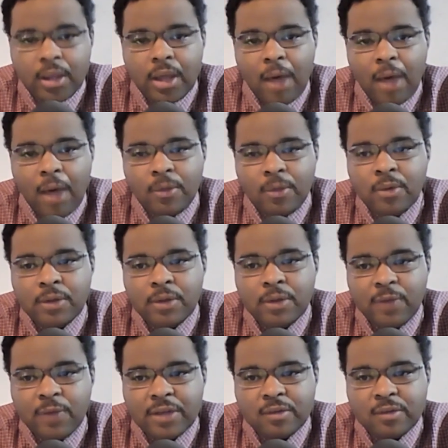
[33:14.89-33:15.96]
how will you
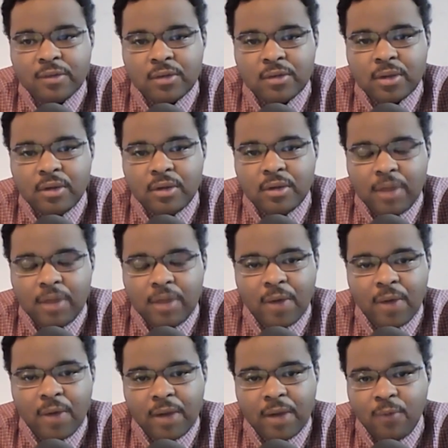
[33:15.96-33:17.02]
convince
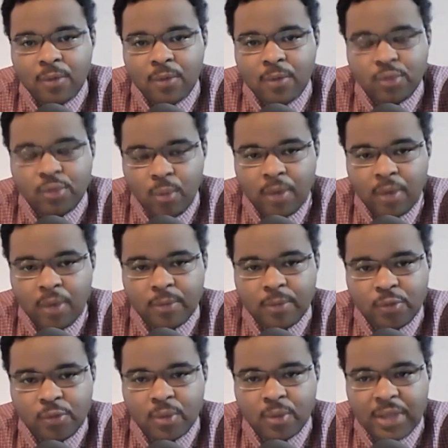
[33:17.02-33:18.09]
Democratic voters who are the
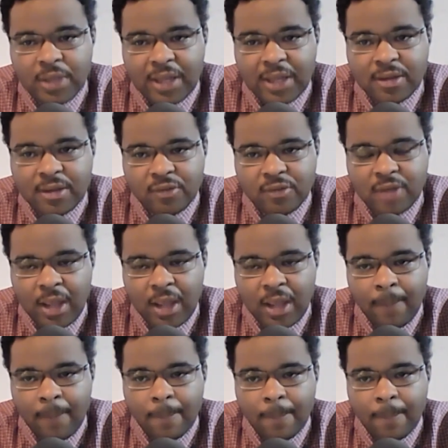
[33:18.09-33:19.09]
majority in the state